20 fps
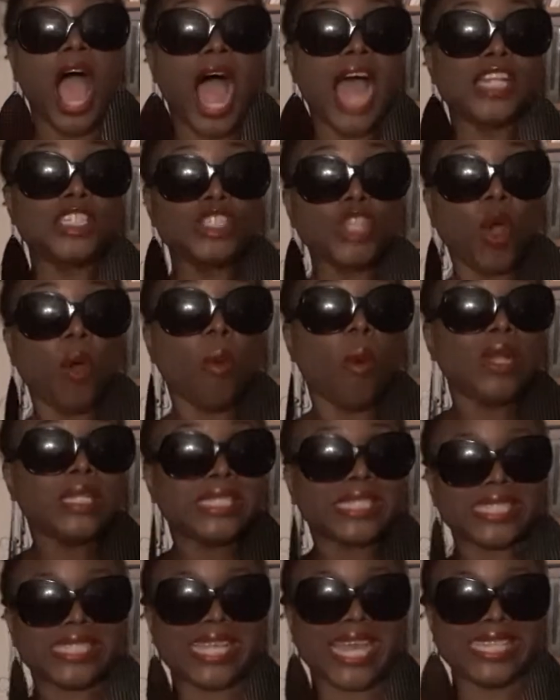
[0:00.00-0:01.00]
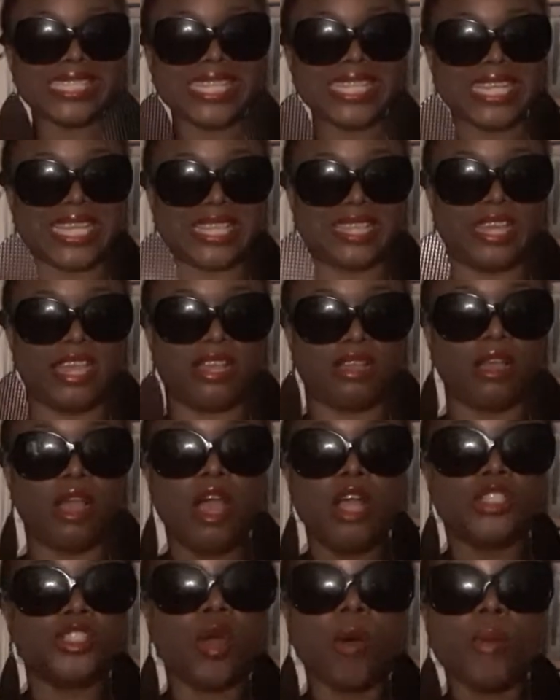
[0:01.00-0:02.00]
And no one says anything.
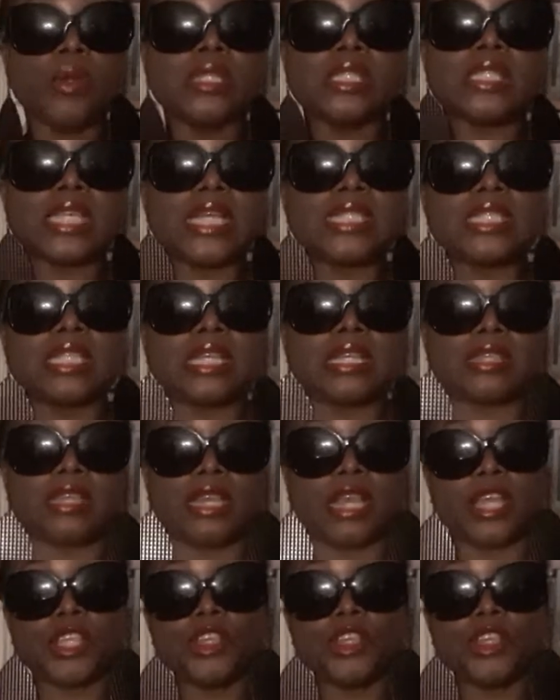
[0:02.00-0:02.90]
No one says anything.